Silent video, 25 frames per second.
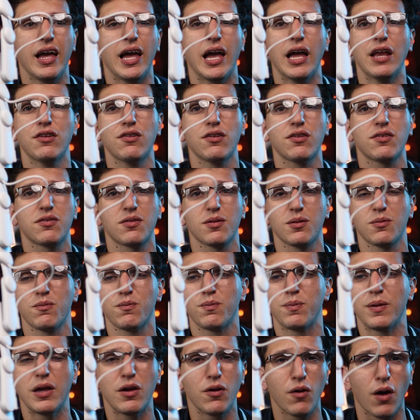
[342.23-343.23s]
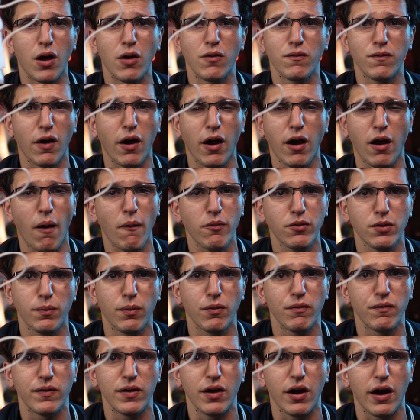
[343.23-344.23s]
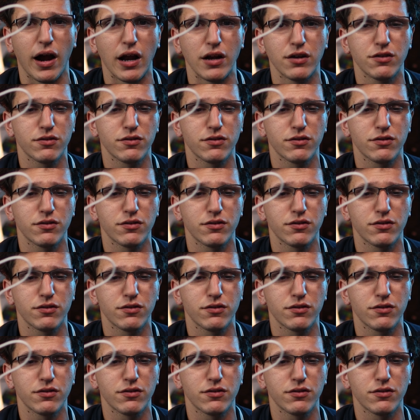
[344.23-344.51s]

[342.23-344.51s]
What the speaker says: and just being a very comfortable VR head